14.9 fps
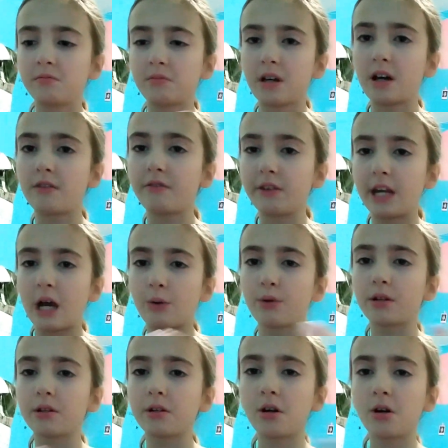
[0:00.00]
half an
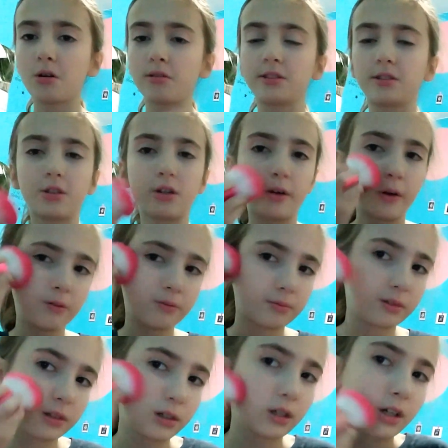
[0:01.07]
hour ago, so
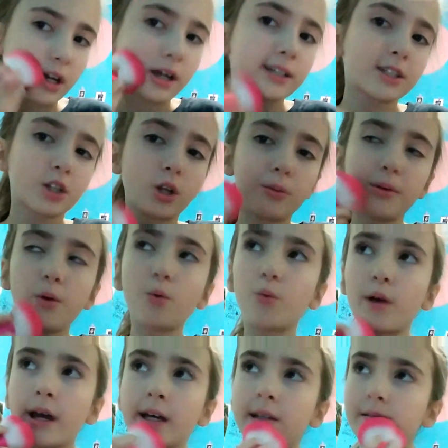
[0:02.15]
it's a little bit
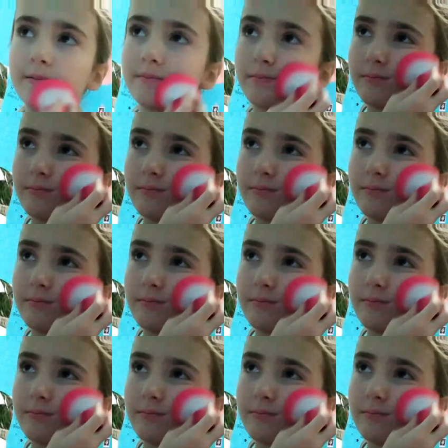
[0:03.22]
wet,